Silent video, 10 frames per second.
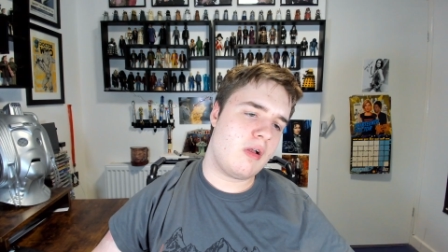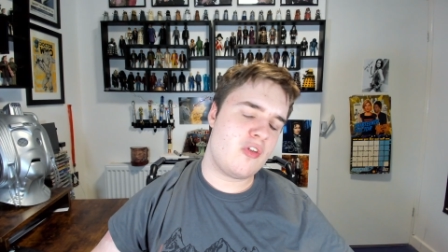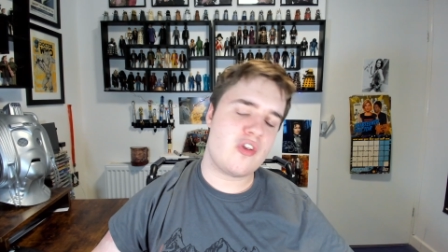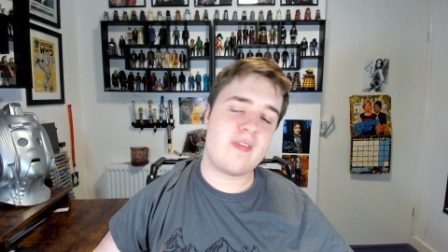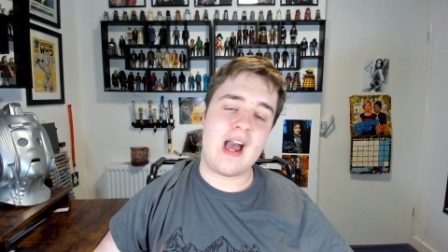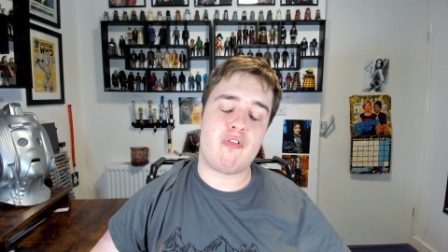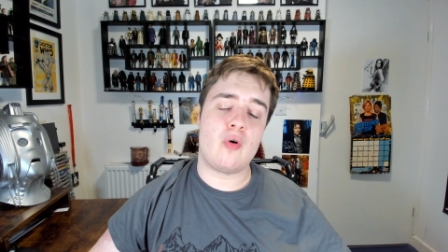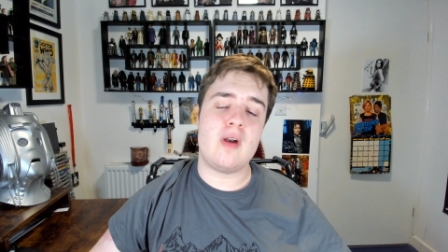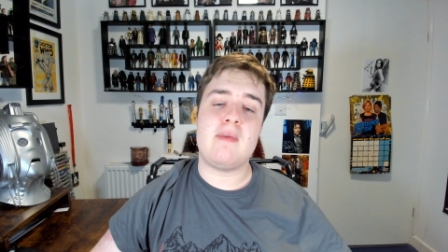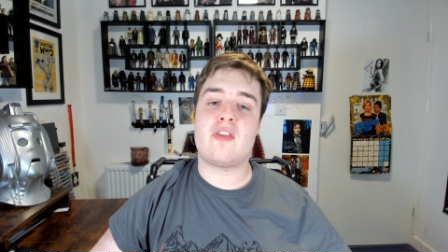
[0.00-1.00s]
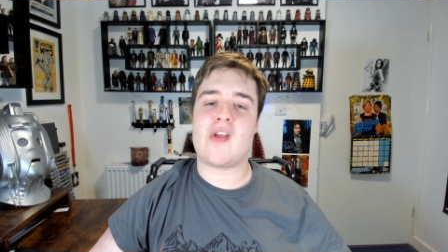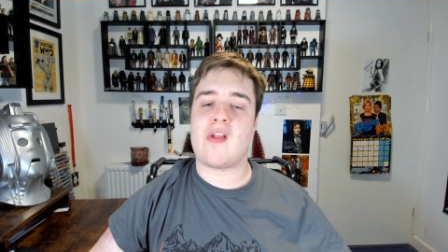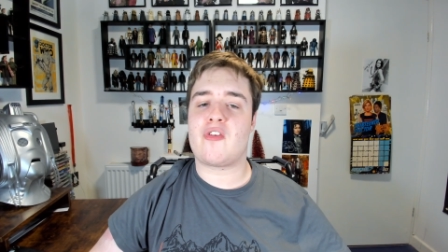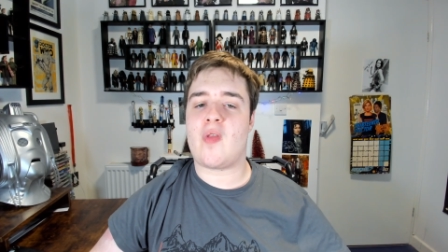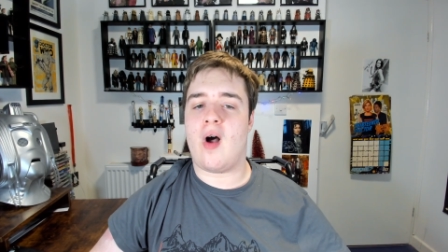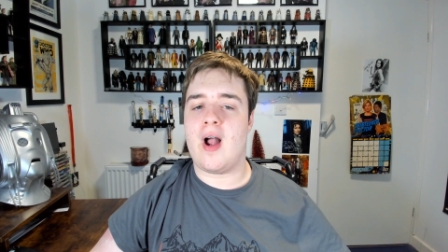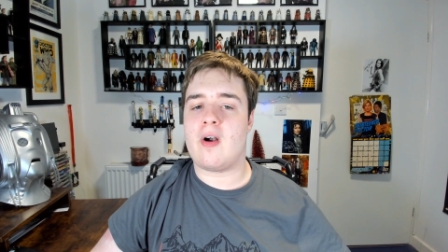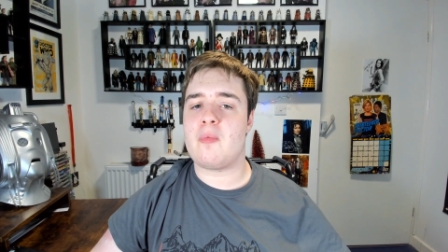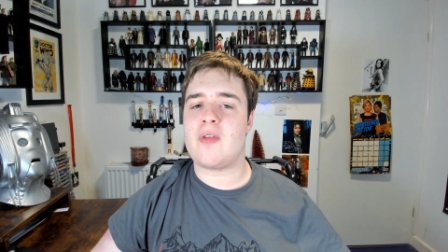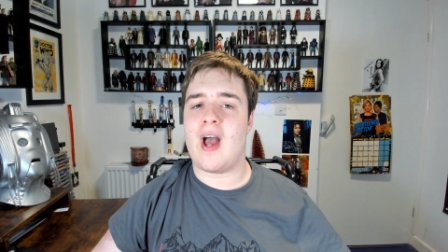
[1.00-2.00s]
So therefore, it made sense to the
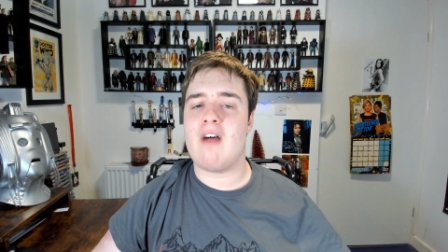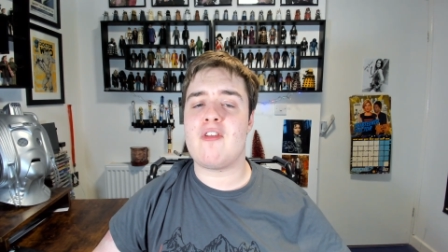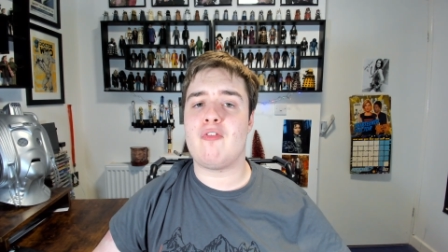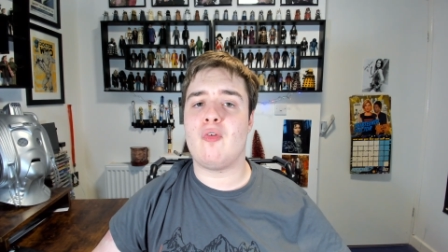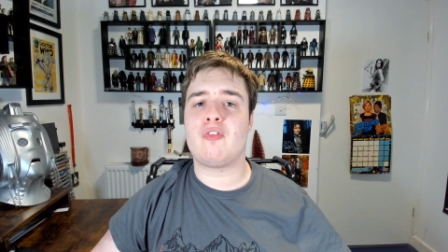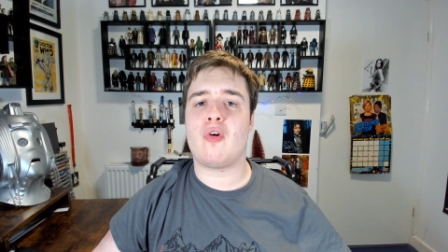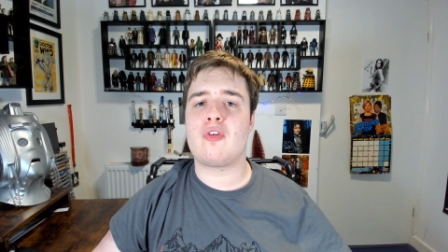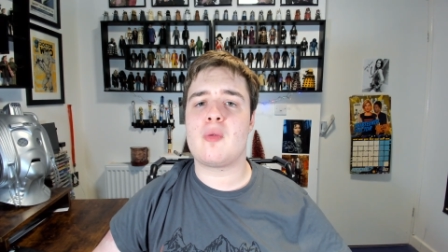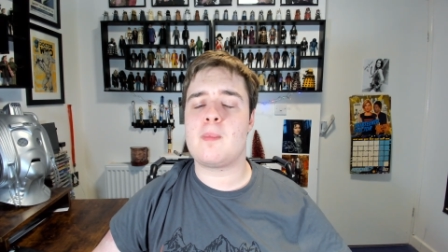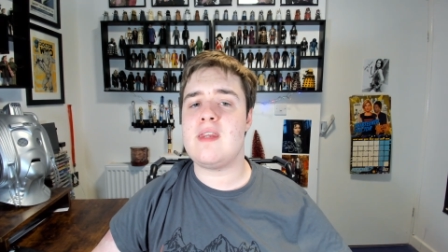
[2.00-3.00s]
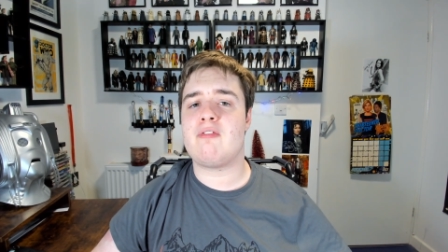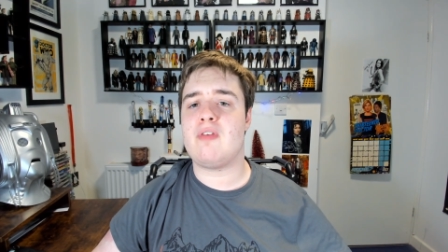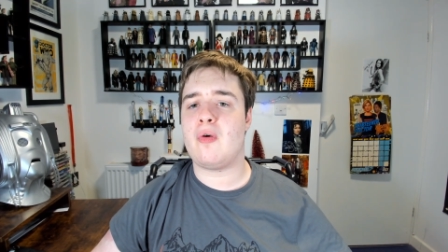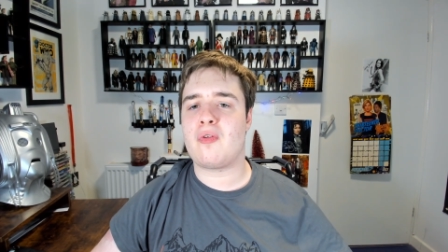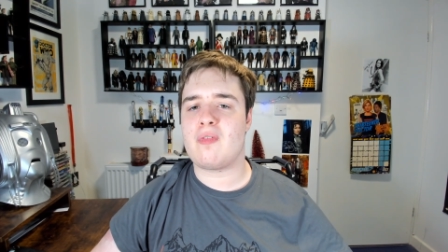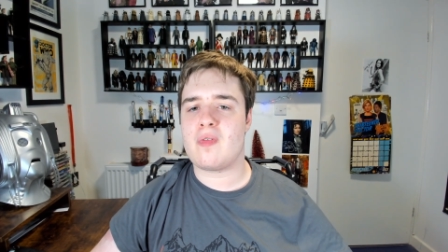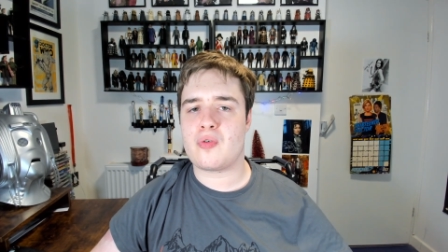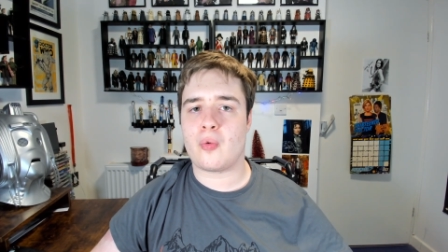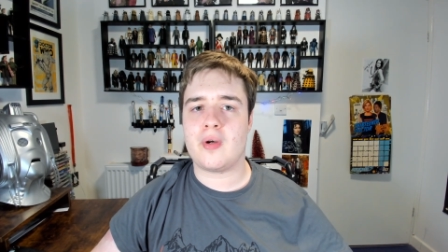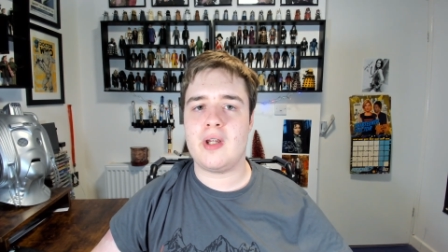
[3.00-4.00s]
higher-ups to have the Fourth Doctor be the focus of the
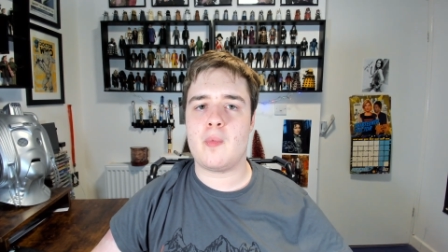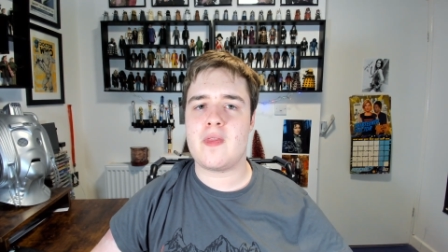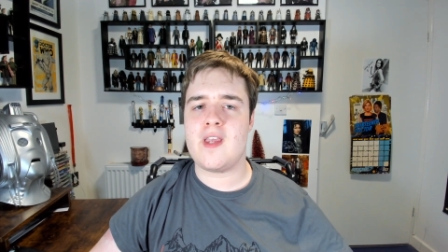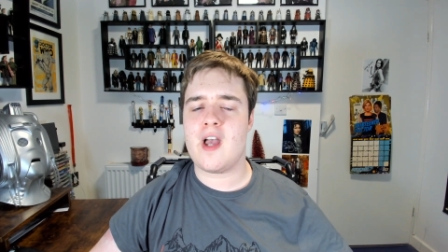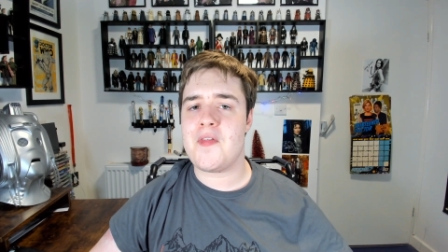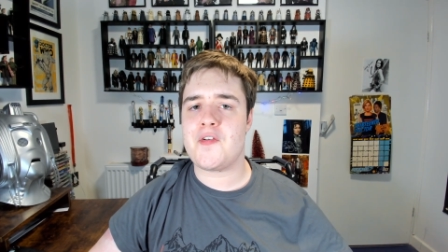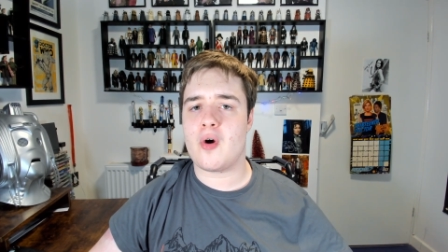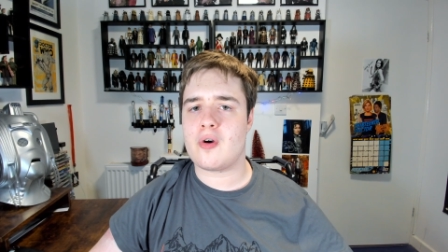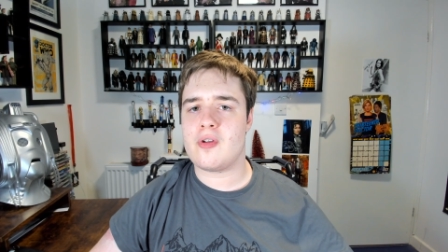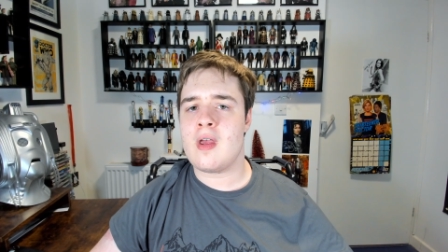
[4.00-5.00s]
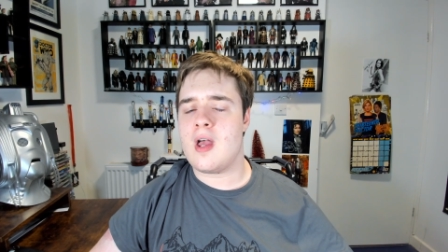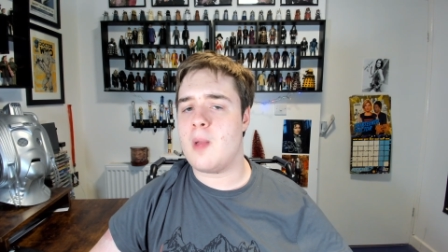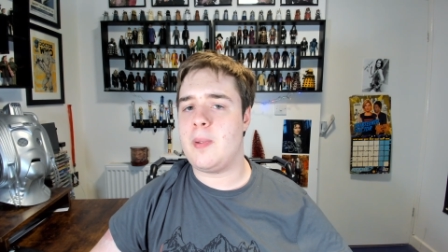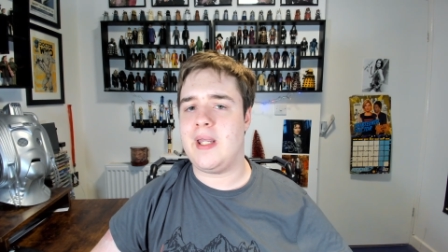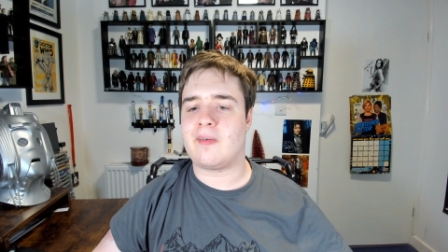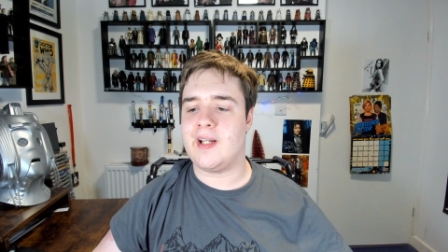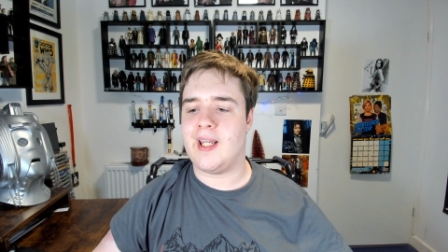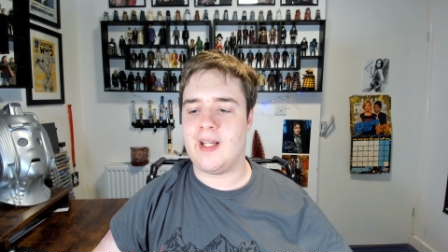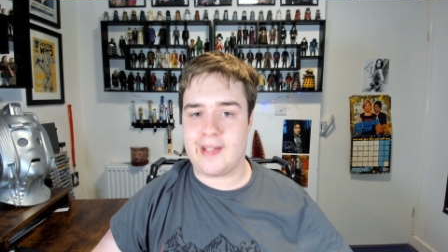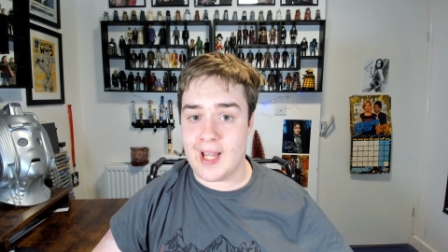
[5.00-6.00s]
story, with the other Doctors appearing
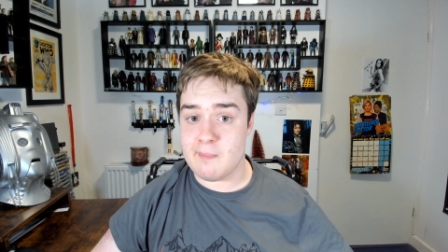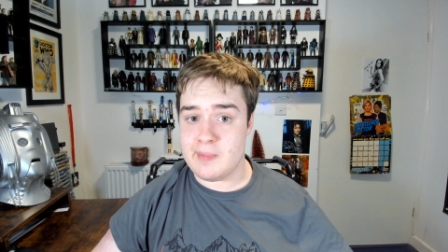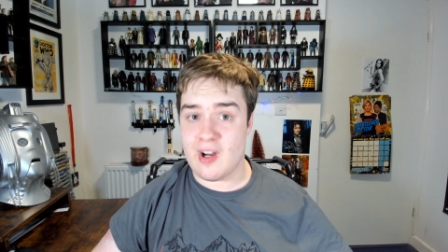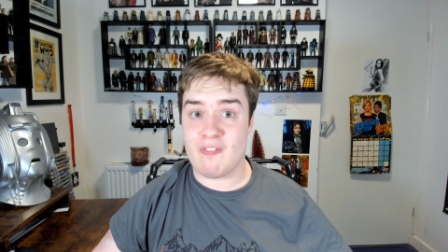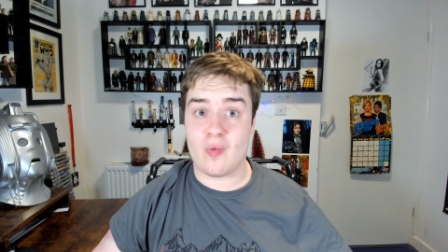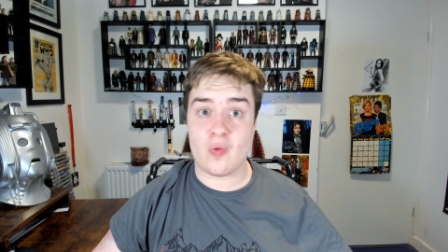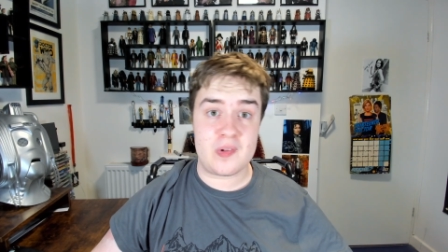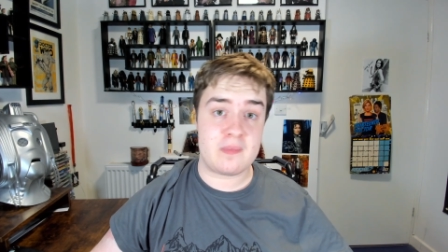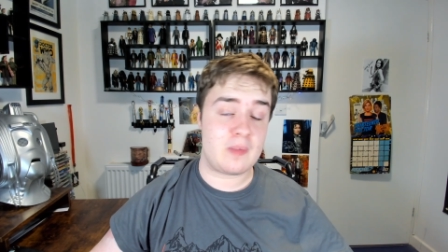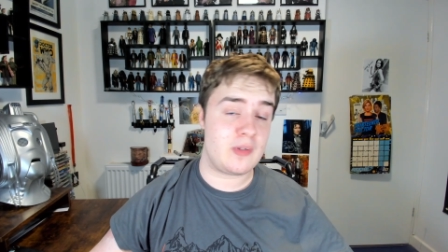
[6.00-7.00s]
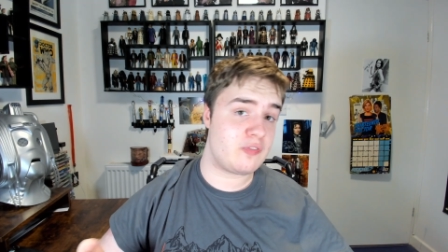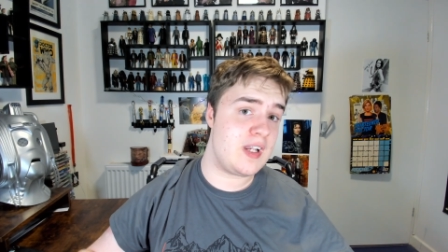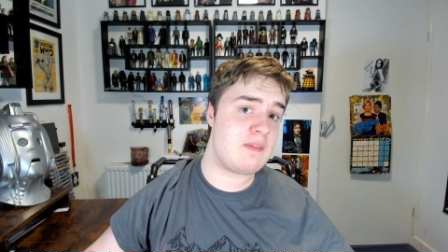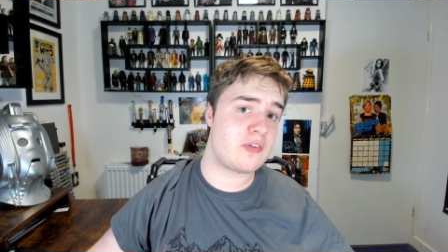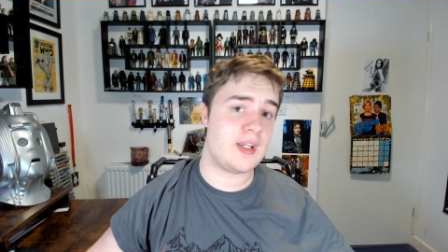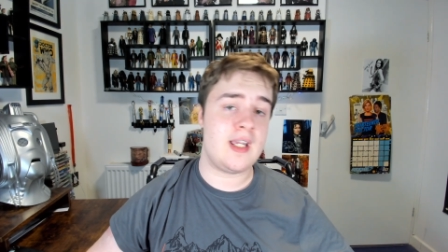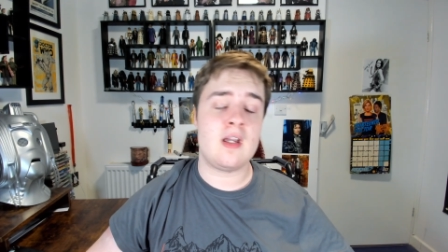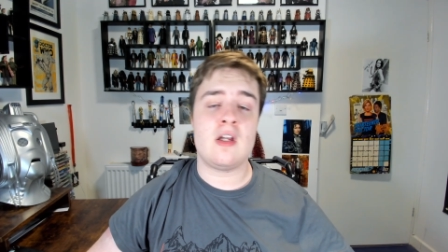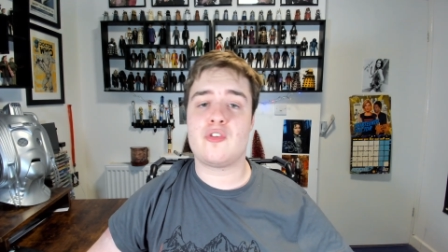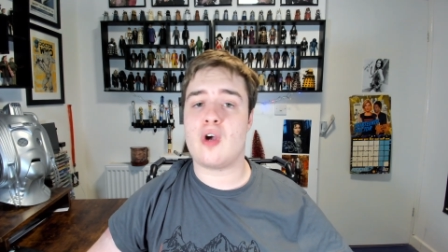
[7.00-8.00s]
in cameo roles, something which famously,
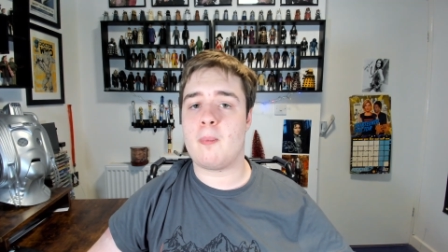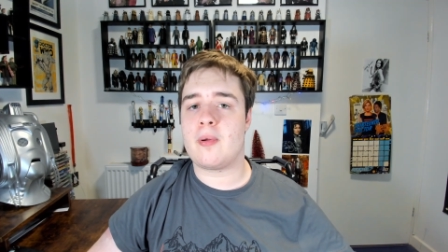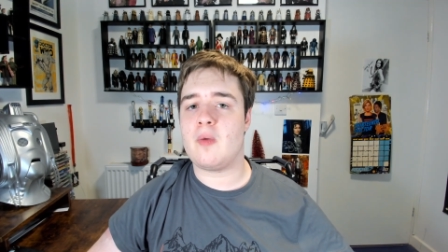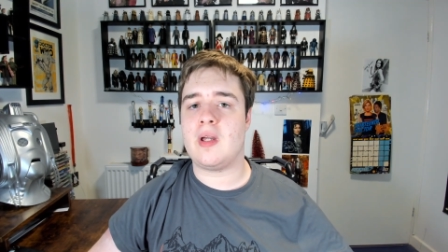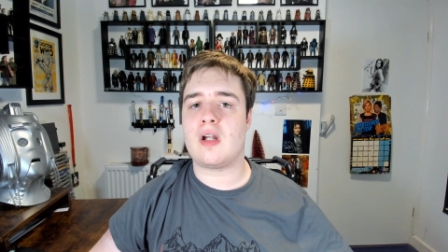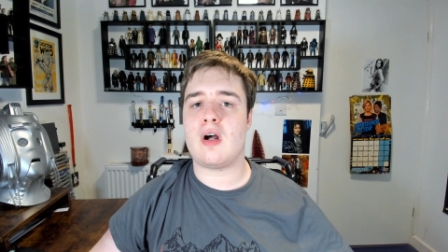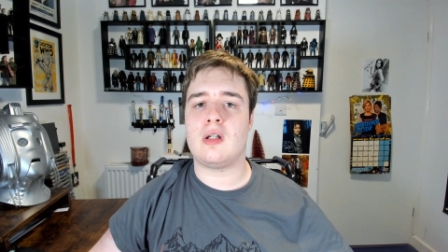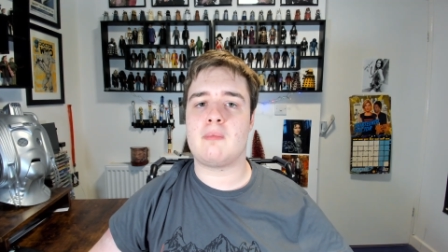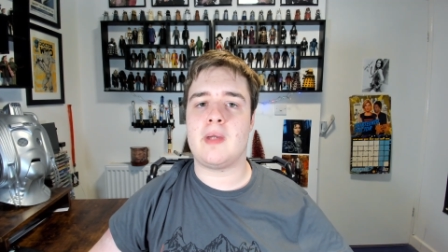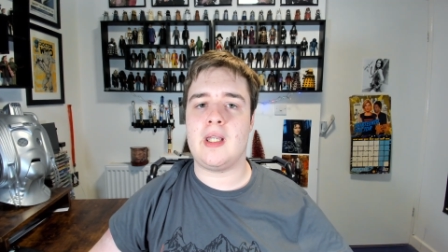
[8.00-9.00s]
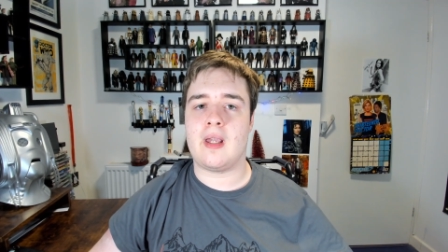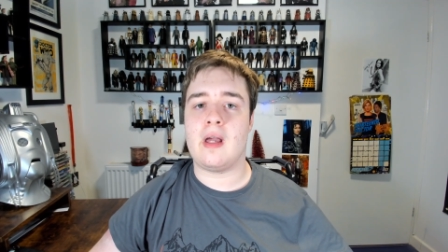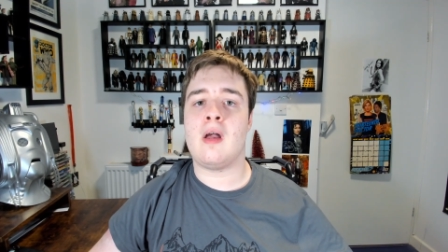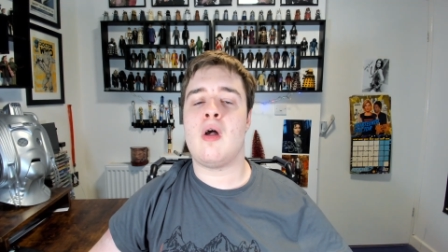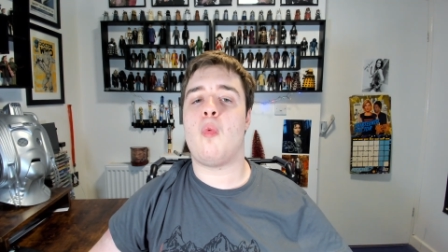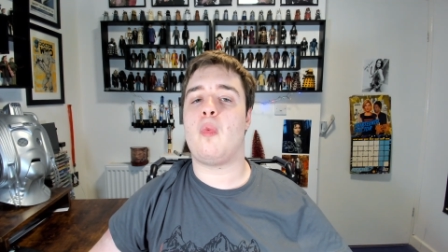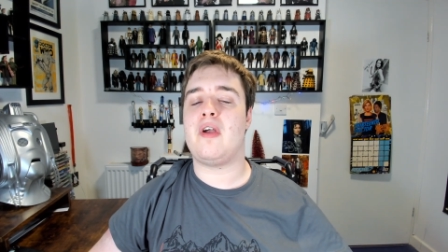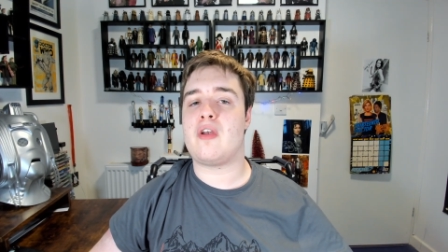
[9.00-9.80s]
John Pertwee and Colin Baker were